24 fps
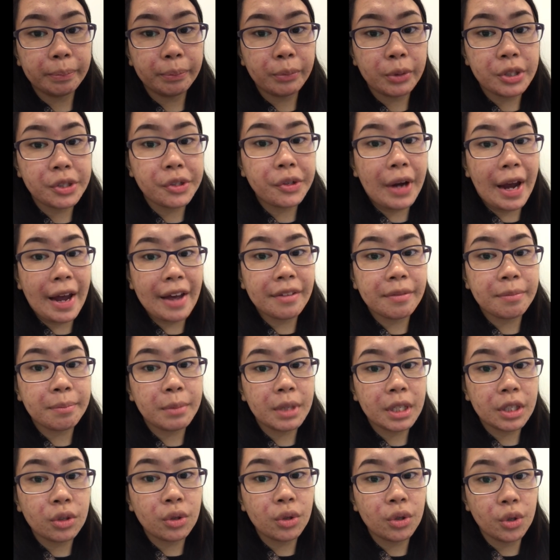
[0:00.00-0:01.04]
prescribed
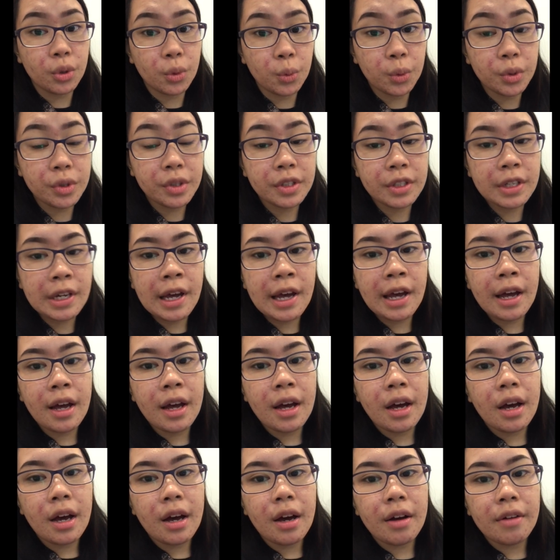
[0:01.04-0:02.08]
me to use
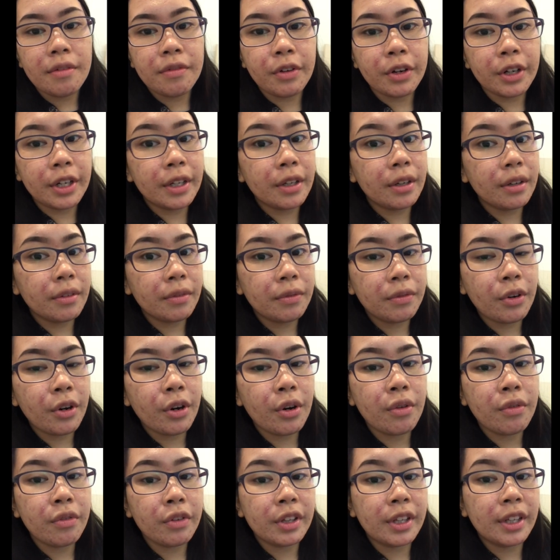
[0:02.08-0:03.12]

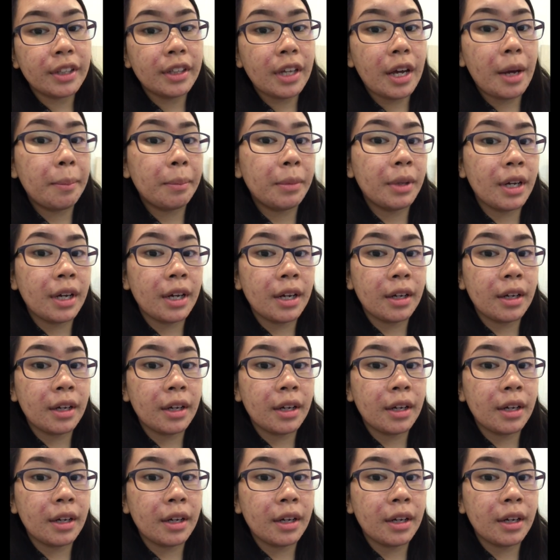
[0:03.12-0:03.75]
for over the time